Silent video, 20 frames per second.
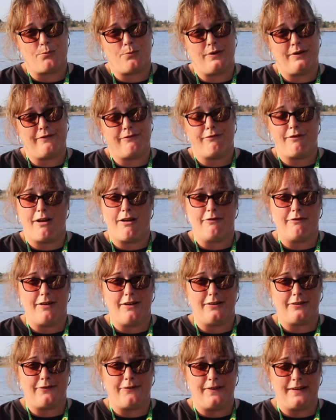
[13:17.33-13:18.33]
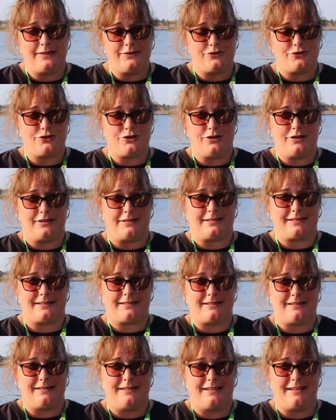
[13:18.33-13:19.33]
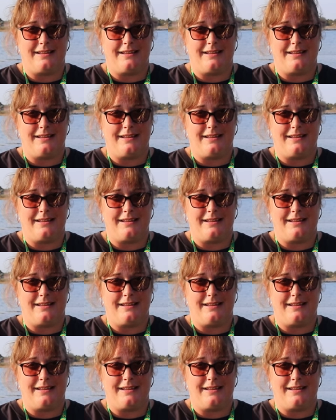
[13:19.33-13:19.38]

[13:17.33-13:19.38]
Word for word: with Rara's Ventures.